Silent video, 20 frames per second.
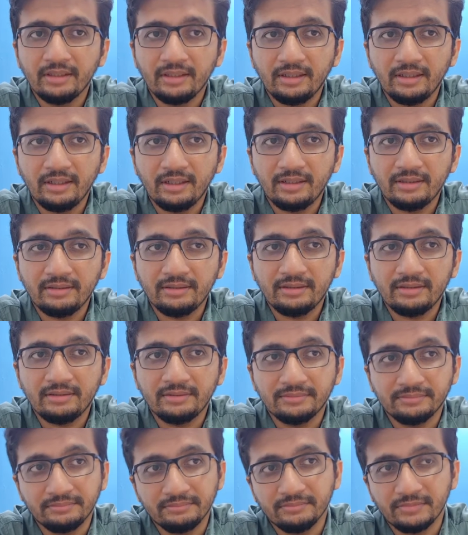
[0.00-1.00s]
and the
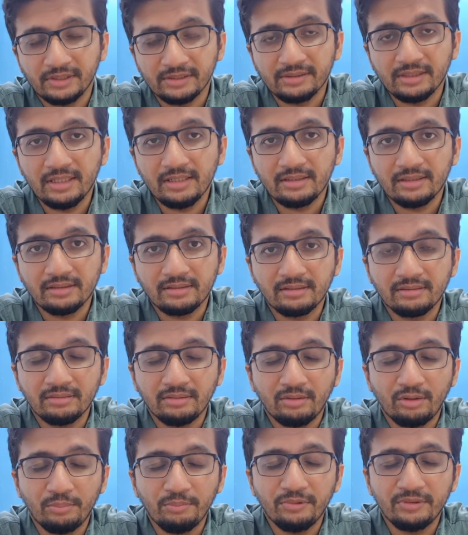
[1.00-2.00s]
result is
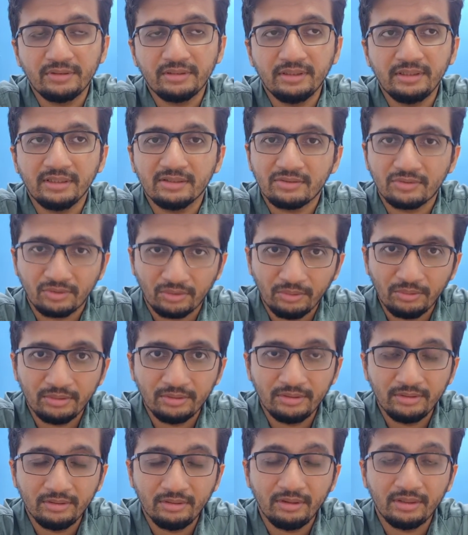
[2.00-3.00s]
obviously a
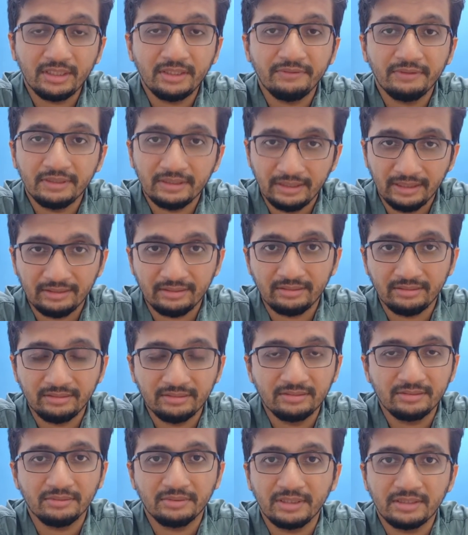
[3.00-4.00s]
stroke or even death.
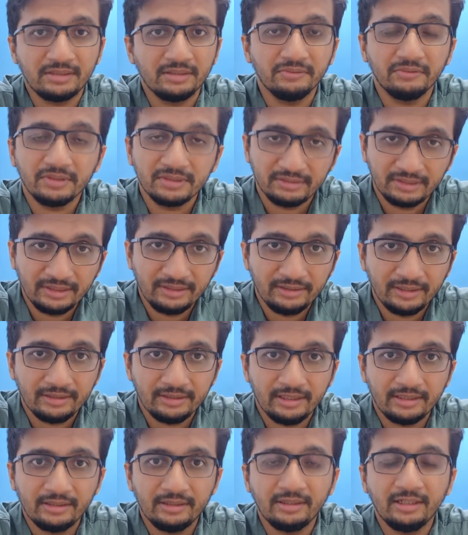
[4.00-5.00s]
So that's the worst thing
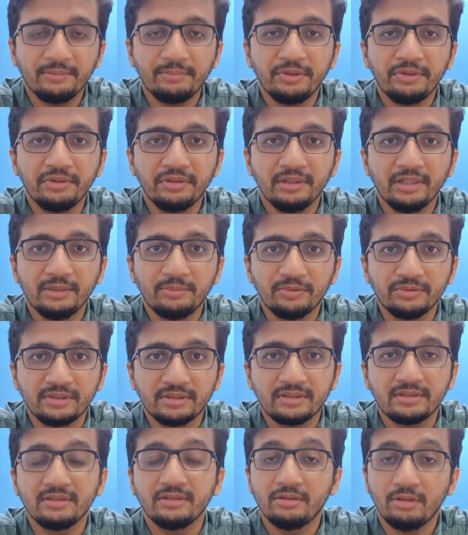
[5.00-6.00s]
that can happen during
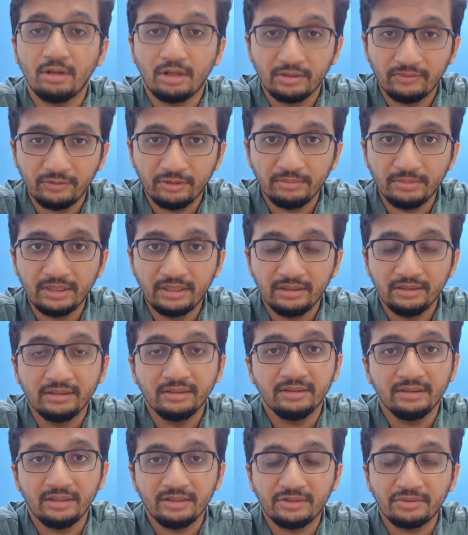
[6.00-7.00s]
liposuction. God forbid
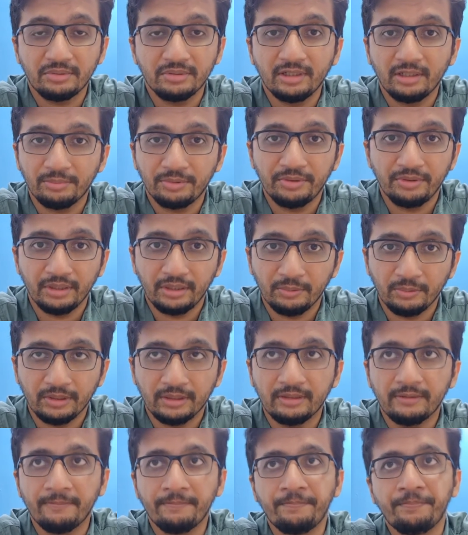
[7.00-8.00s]
it shouldn't happen to
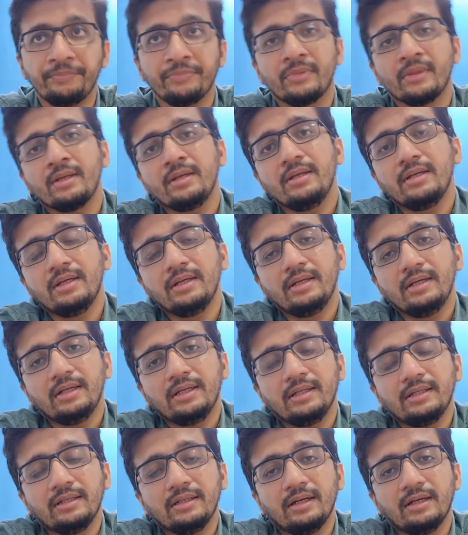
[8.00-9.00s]
anyone.
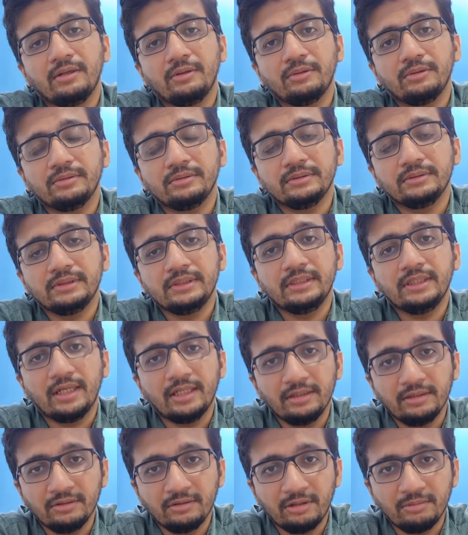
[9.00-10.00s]
Now, the
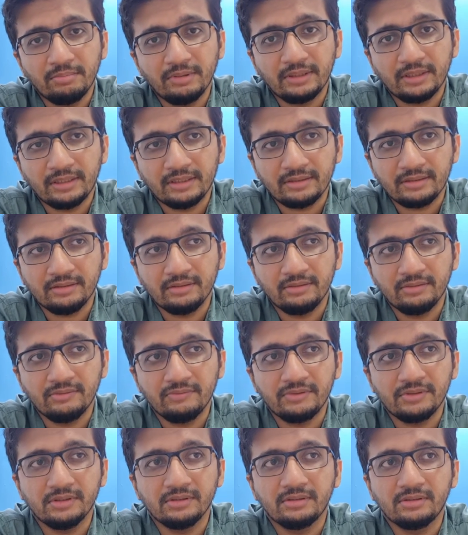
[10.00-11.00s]
other complication,
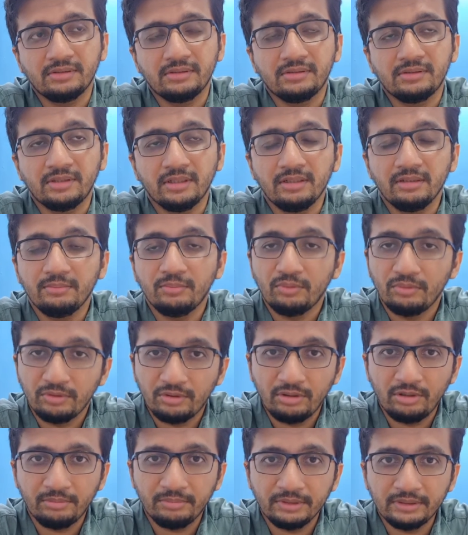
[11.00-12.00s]
which is still more
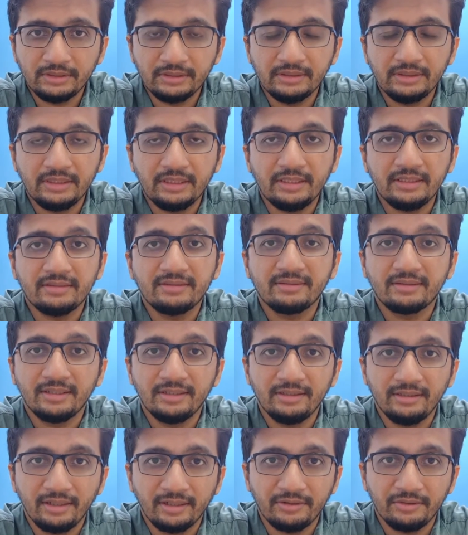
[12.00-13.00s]
common, is
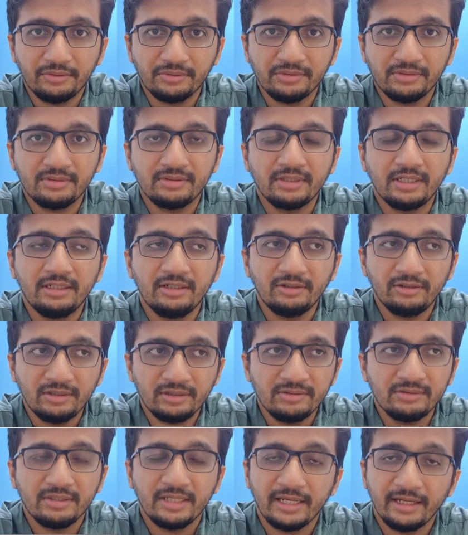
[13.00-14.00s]
skin necrosis. Skin
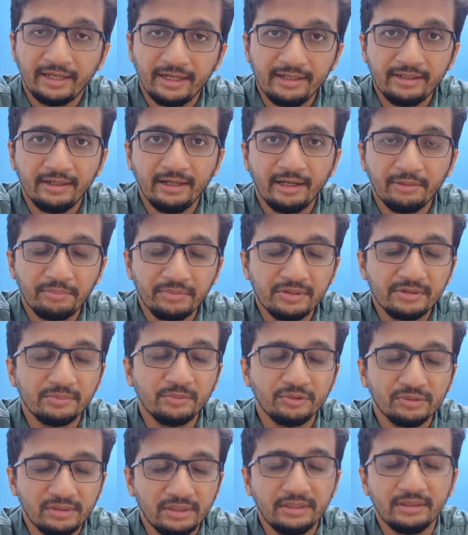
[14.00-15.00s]
necrosis again happens
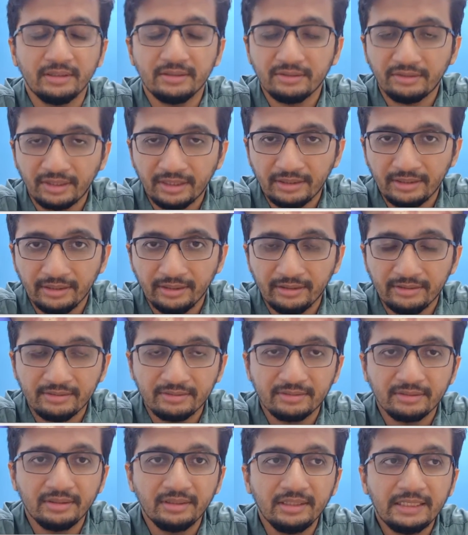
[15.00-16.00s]
mostly in untrained hands